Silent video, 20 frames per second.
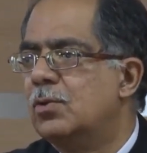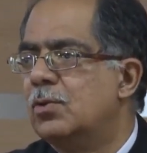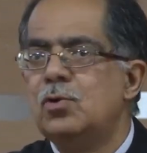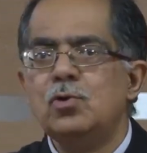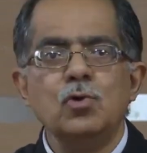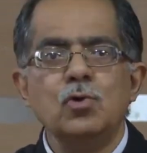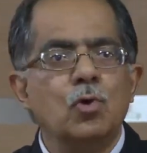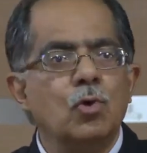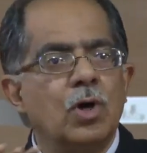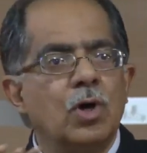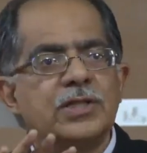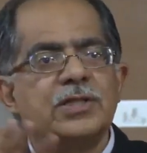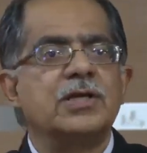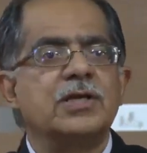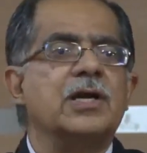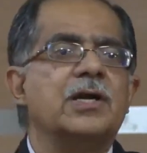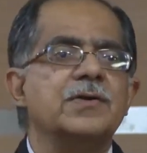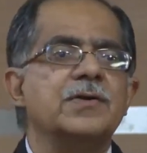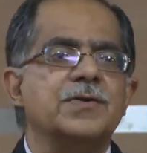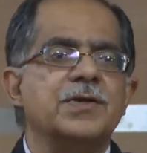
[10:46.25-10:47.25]
No other
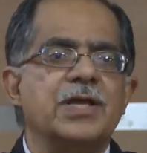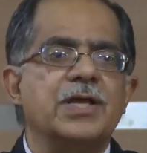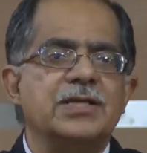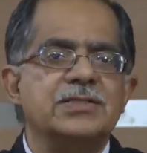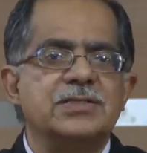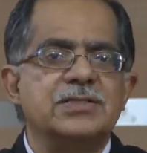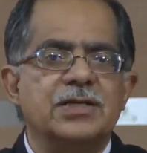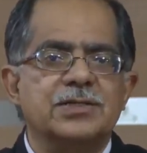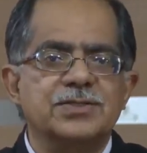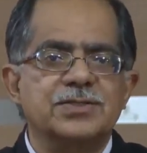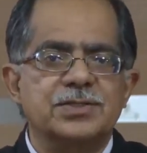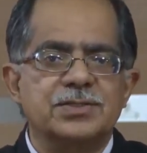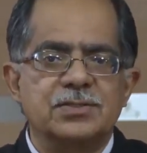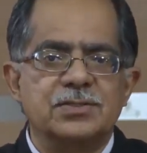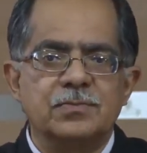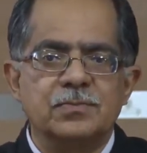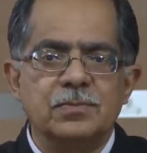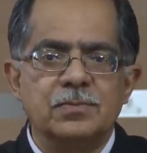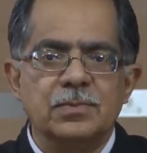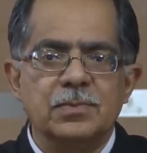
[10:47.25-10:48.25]
country has that
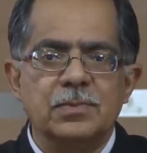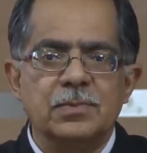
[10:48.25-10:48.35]
system.